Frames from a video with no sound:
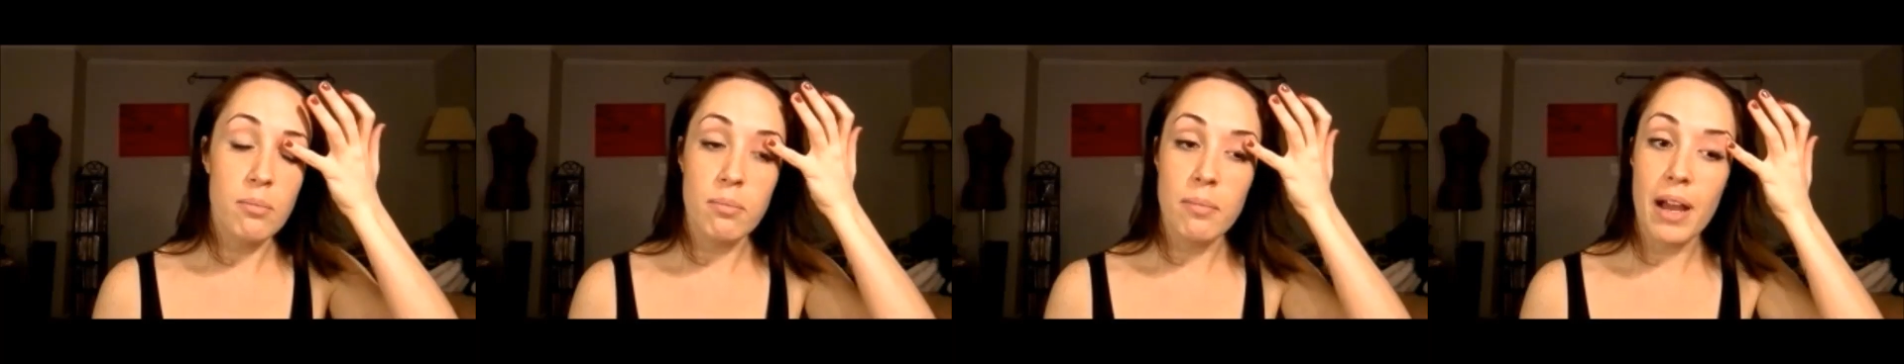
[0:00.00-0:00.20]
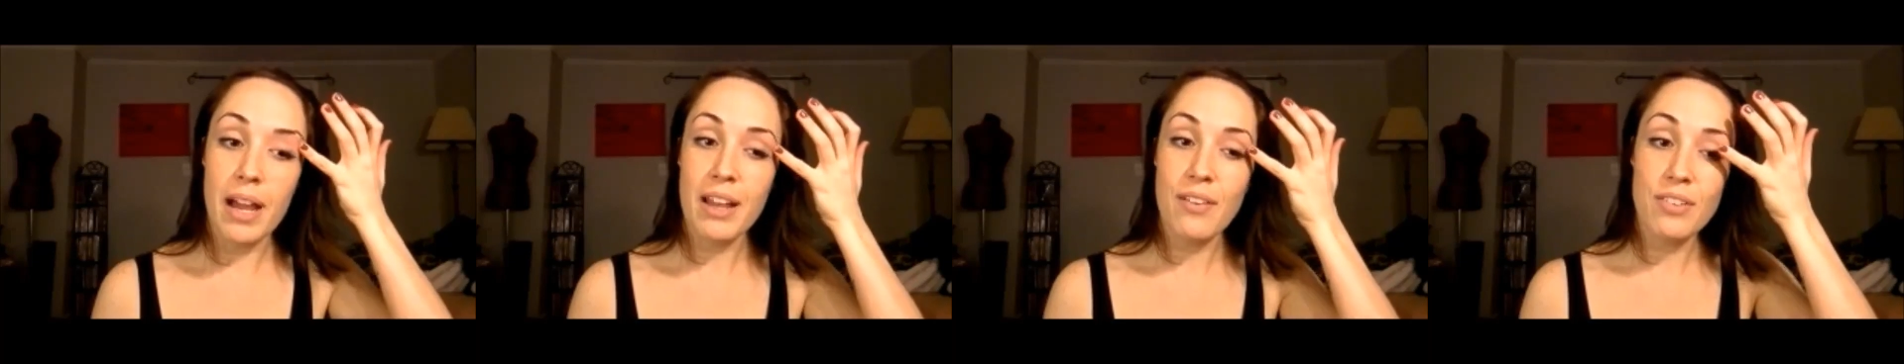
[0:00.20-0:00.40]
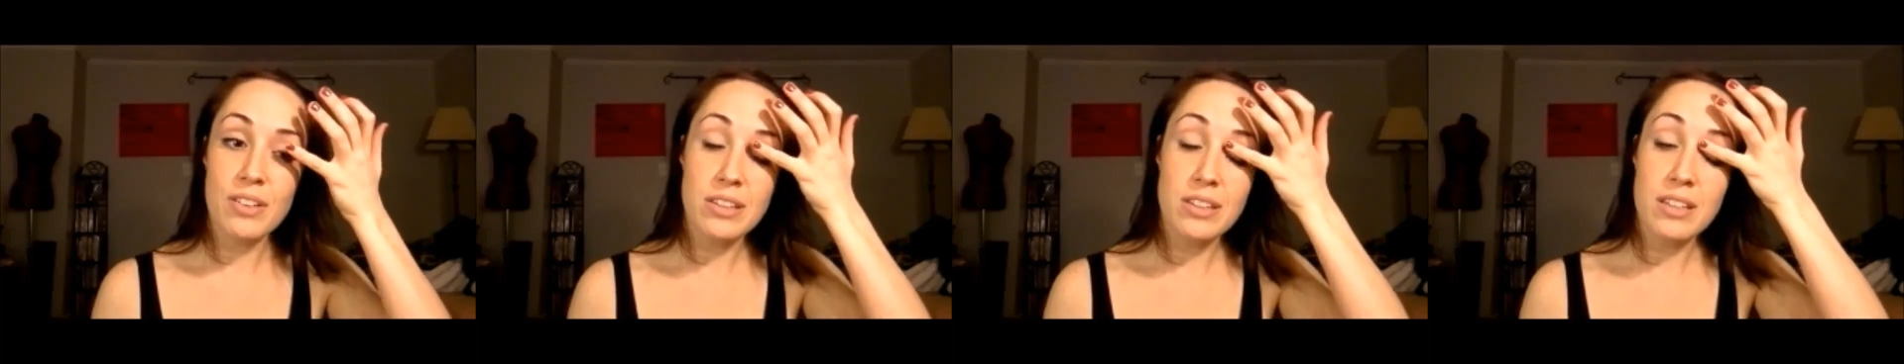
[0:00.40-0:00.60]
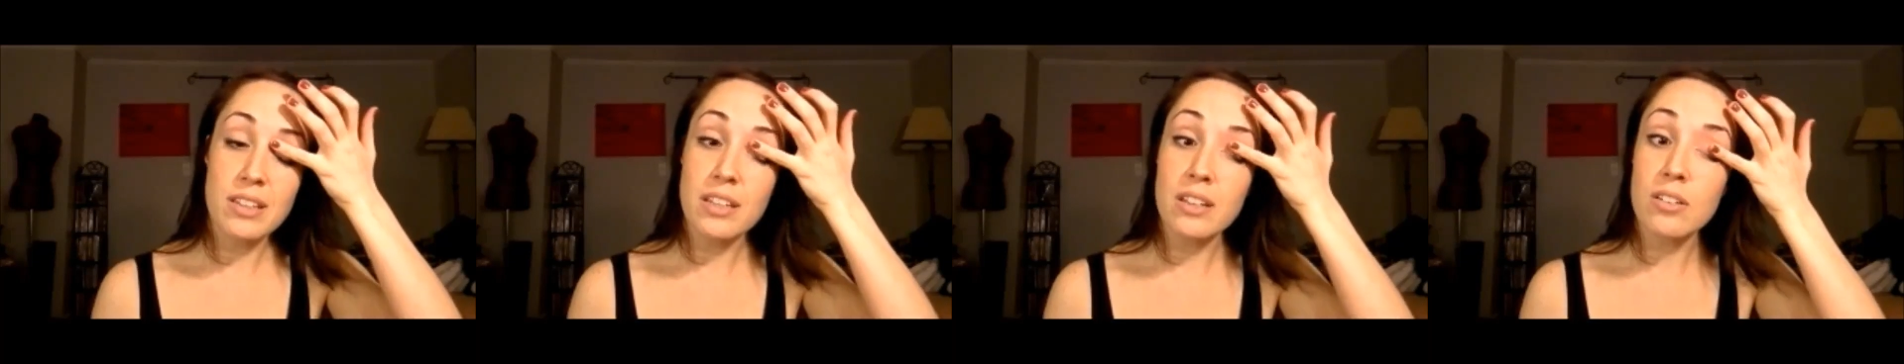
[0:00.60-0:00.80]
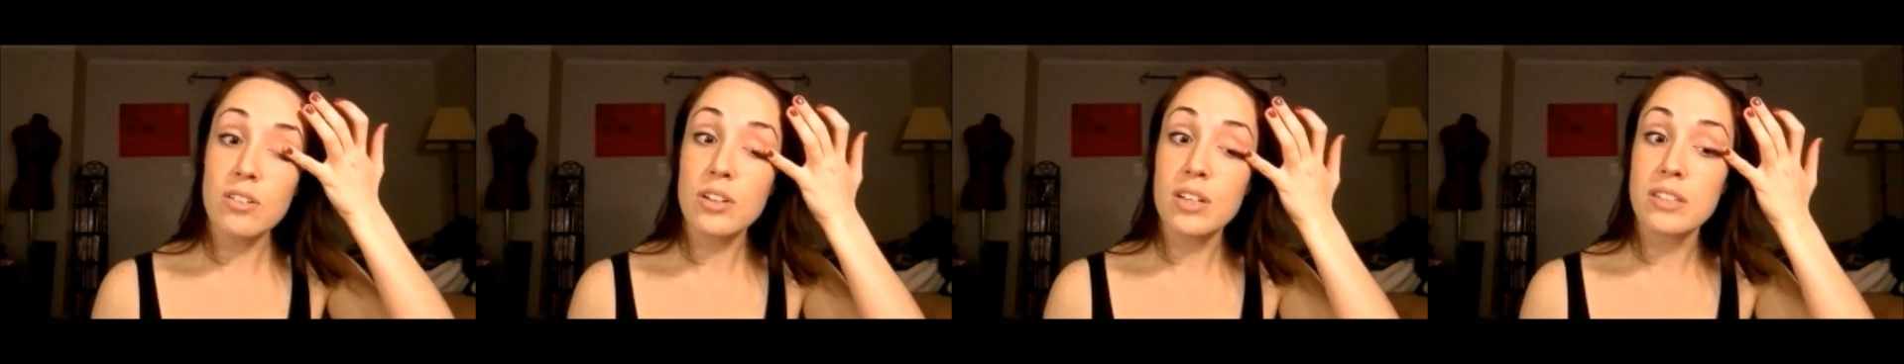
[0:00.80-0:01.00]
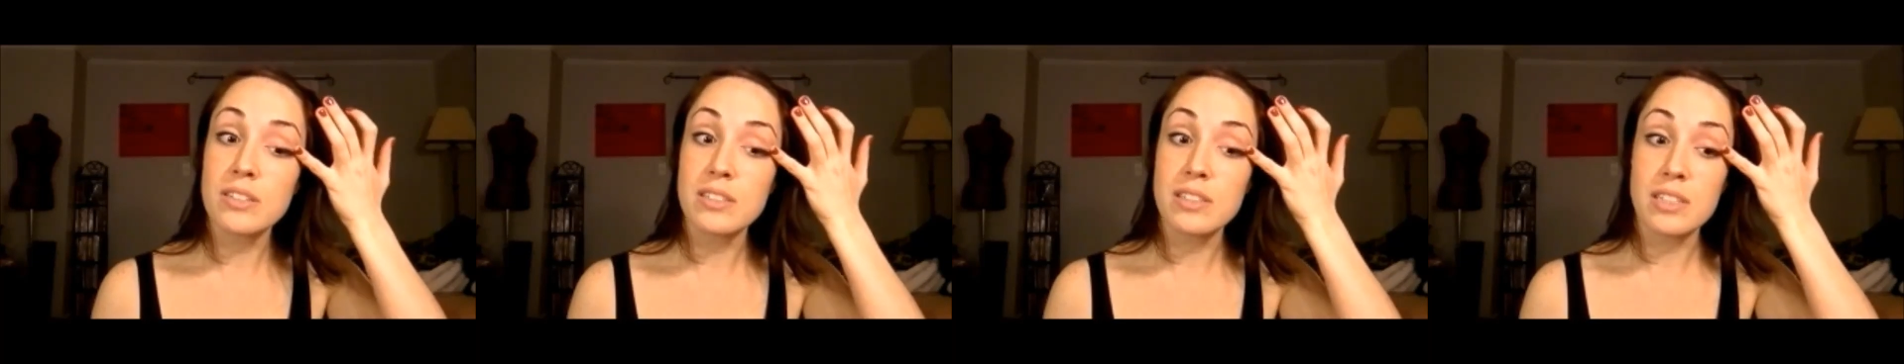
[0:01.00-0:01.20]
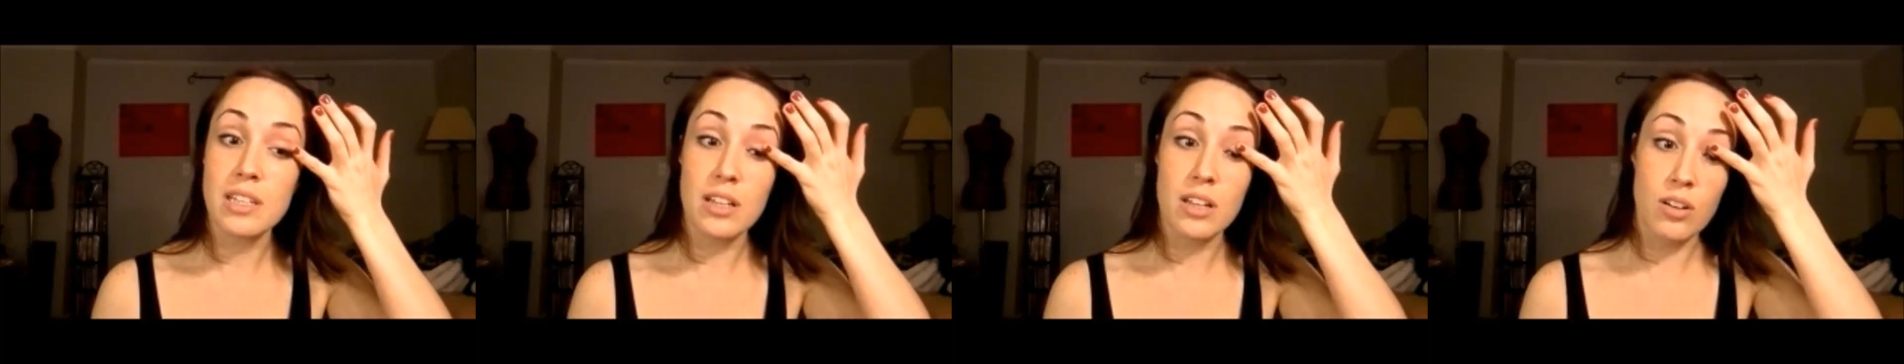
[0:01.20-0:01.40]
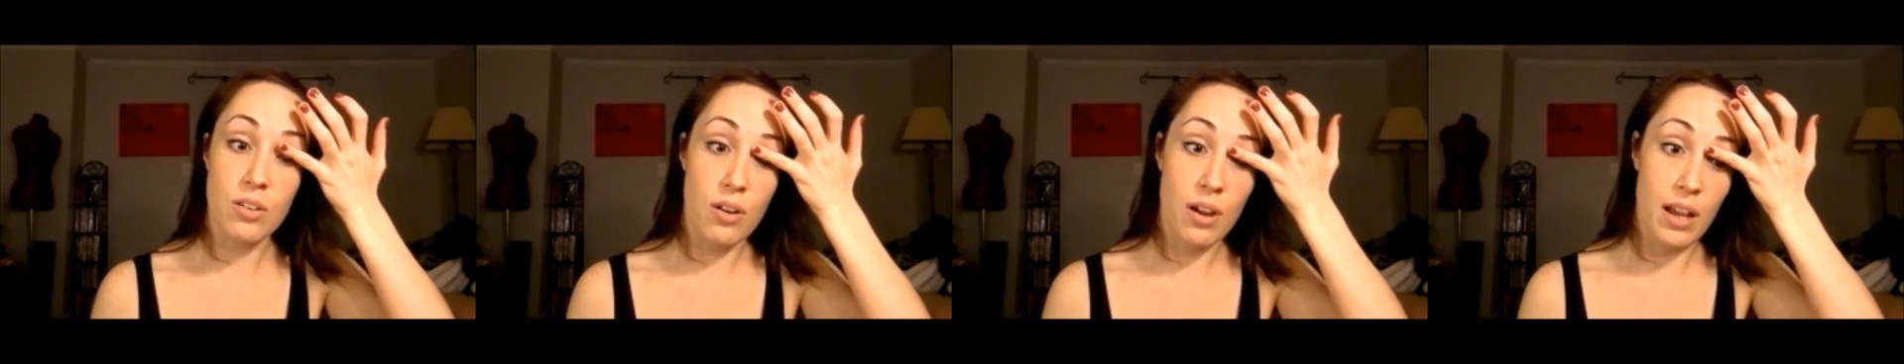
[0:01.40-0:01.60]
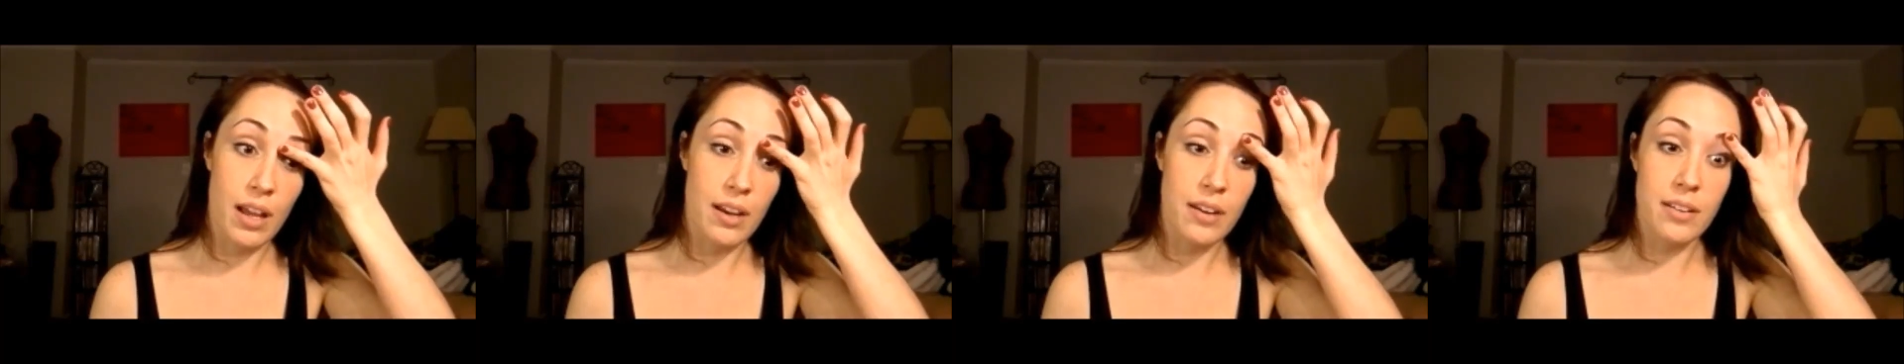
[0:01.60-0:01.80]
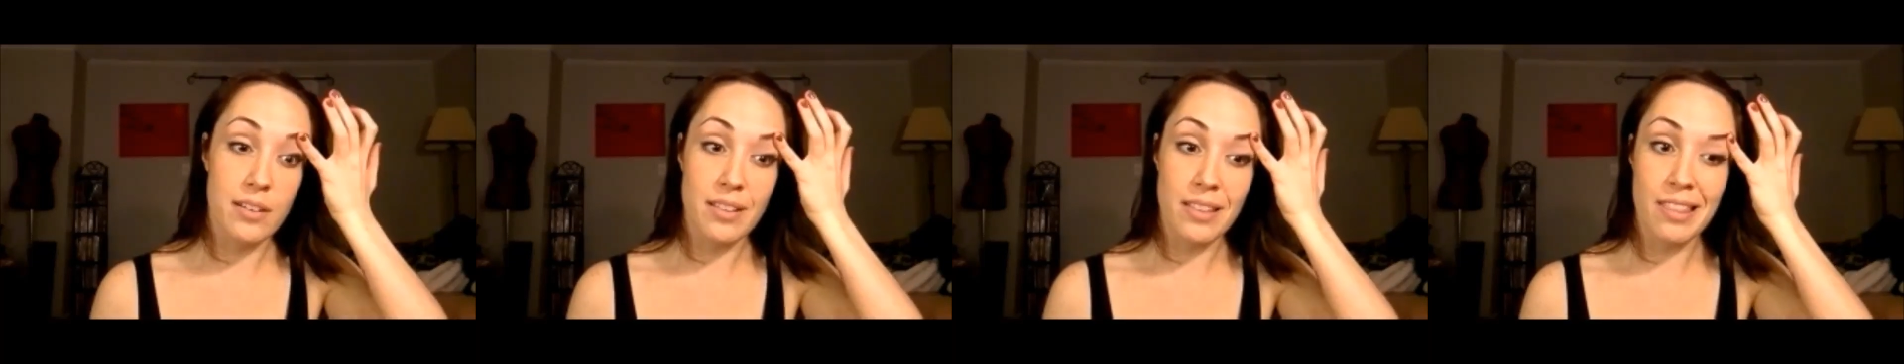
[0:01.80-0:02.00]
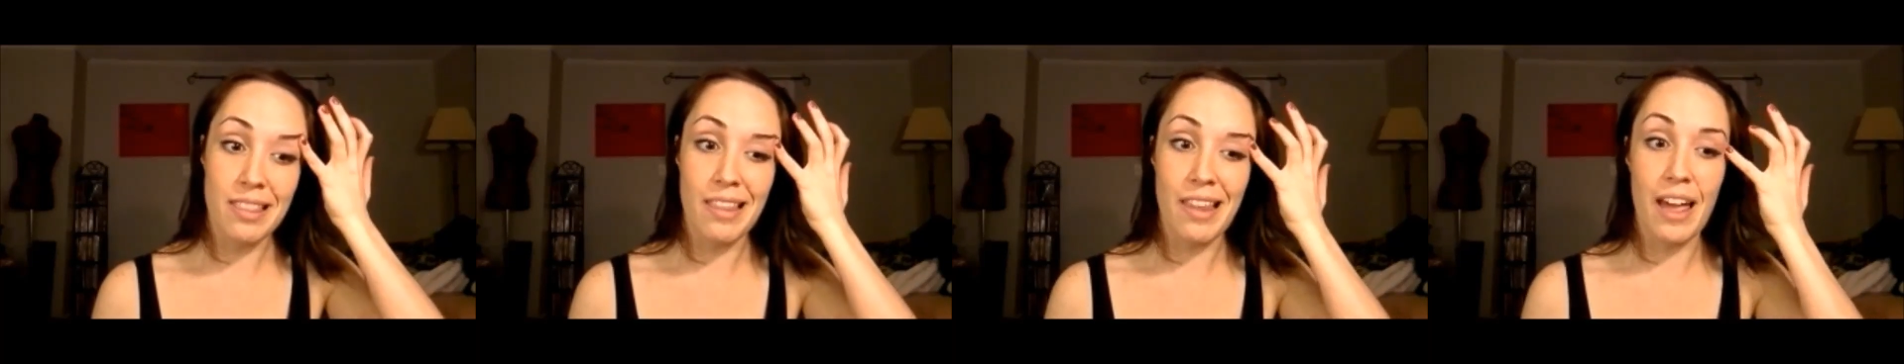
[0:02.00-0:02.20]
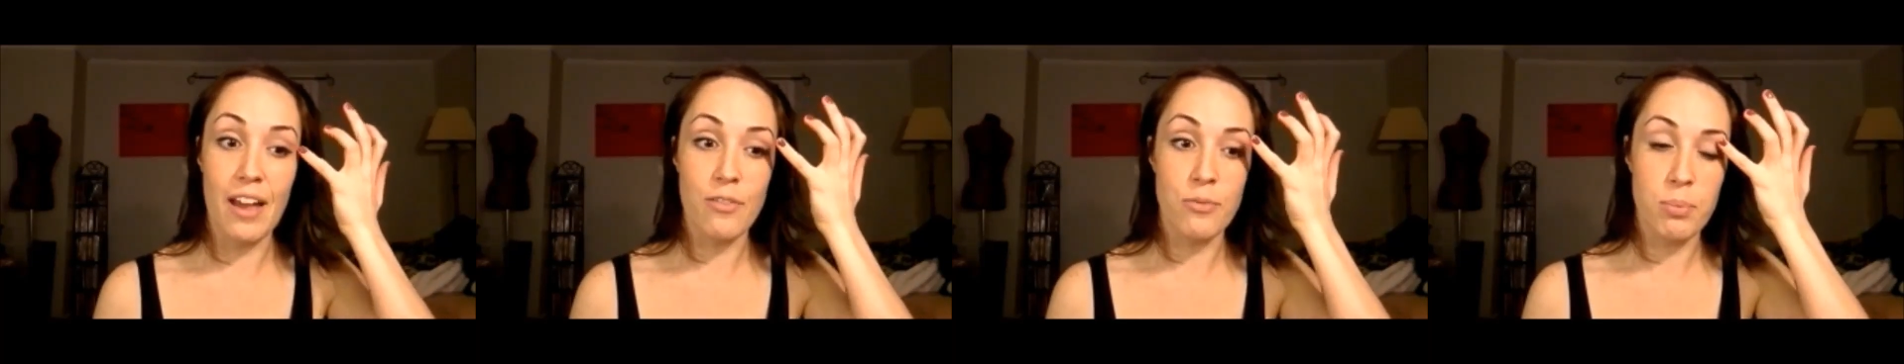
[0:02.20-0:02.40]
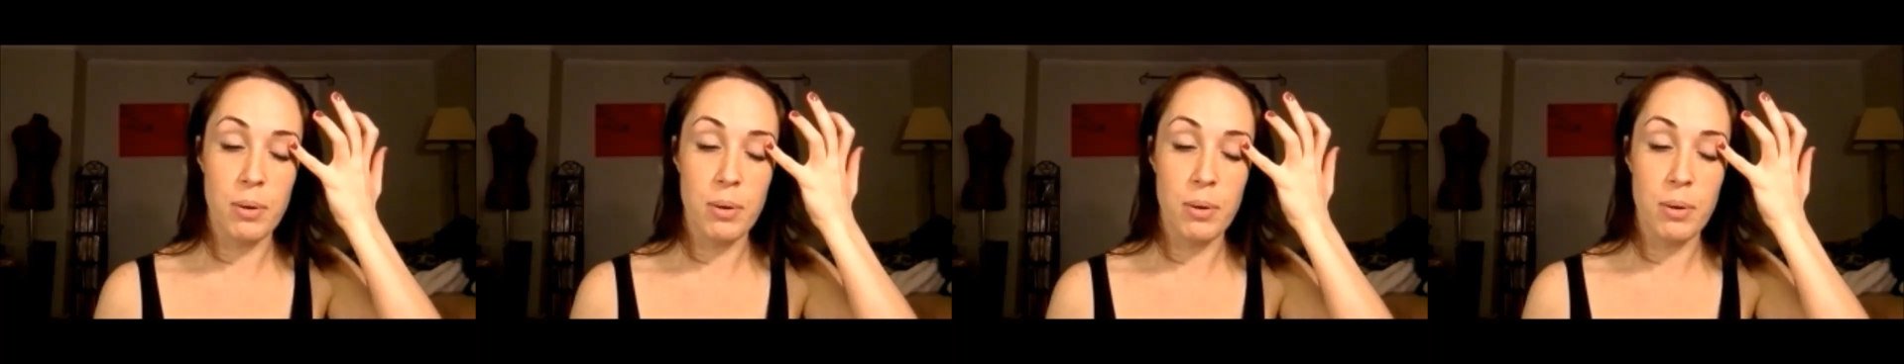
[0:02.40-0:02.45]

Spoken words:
I have a little concealer on left,